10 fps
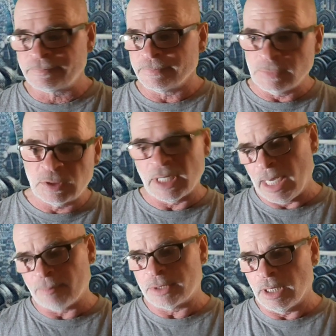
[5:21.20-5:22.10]

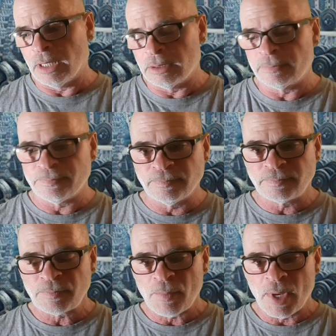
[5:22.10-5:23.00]
Samson,
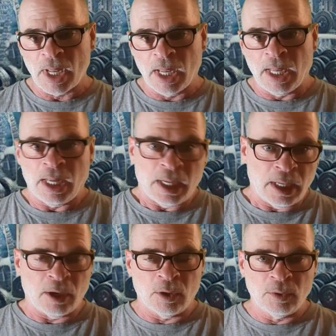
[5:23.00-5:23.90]

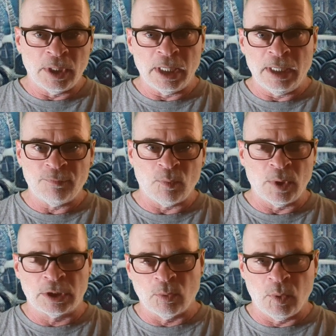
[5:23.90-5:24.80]
even
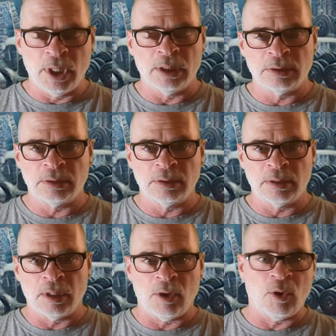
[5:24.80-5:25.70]
with the win
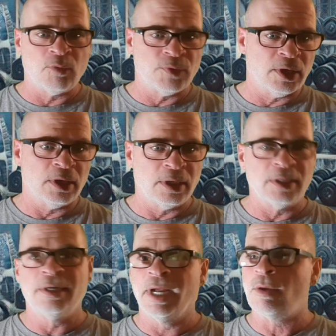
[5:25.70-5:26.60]
over
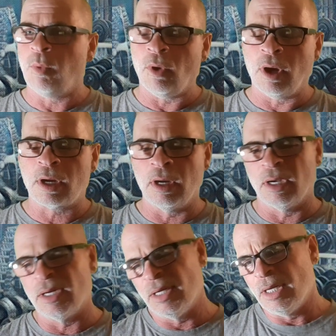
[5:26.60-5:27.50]
Nick
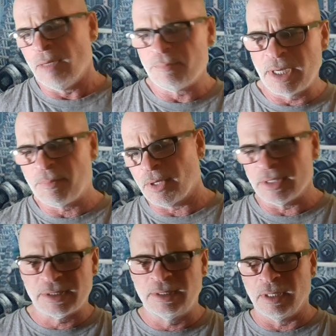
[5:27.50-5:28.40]
Walker, people are
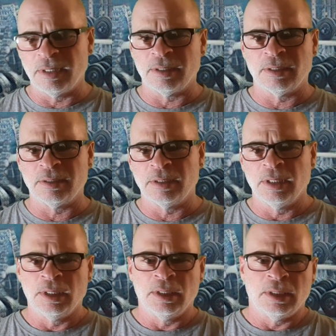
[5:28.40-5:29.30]
still
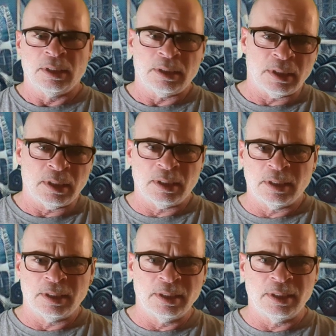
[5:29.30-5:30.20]

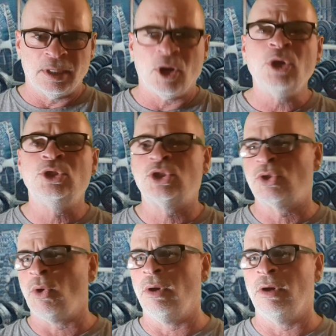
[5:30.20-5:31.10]

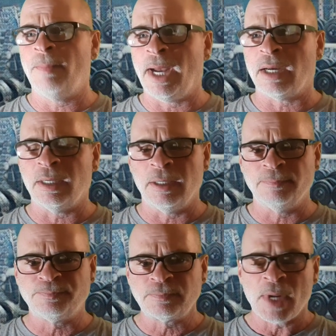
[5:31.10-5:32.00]
unsure about
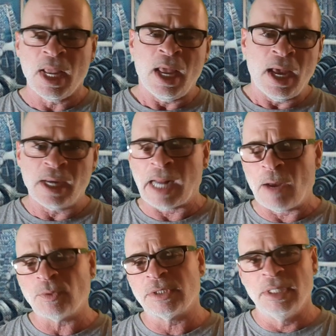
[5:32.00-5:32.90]
him. And I
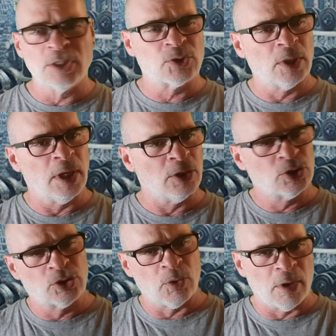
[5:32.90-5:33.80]
was initially
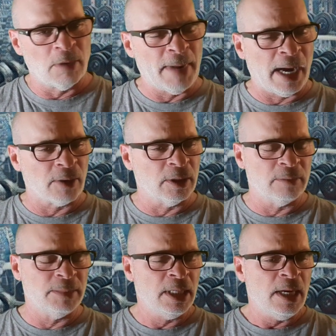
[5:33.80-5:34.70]
unsure about
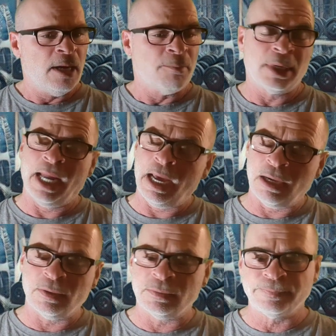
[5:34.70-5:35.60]
him. But
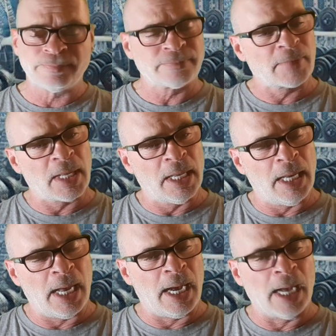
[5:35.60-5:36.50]
now,
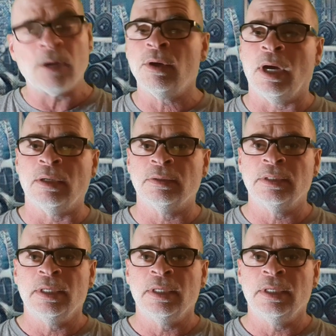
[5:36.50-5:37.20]
I don't know.